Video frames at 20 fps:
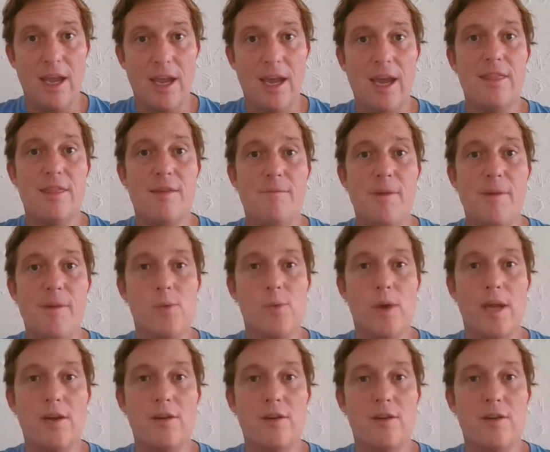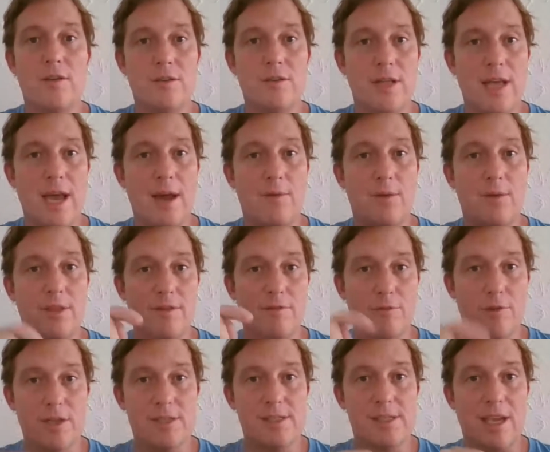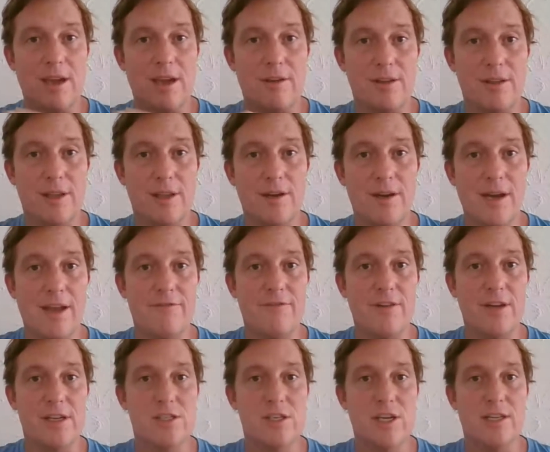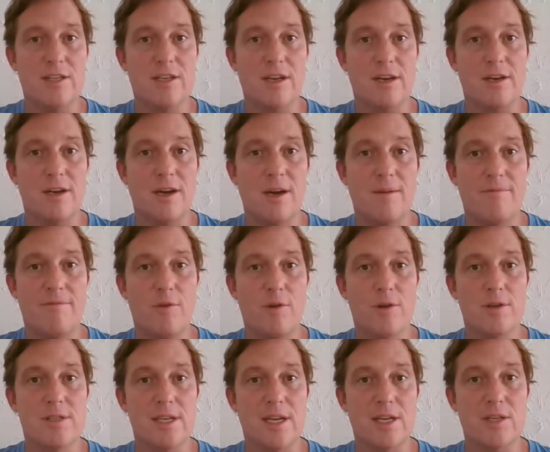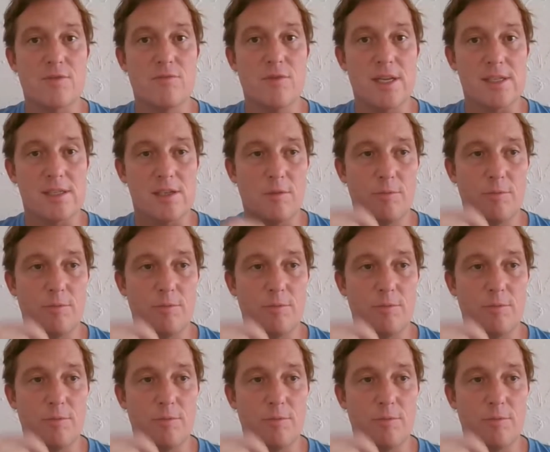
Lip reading: And the best way I know to do that with the risk calculator at fxjake.com/risk.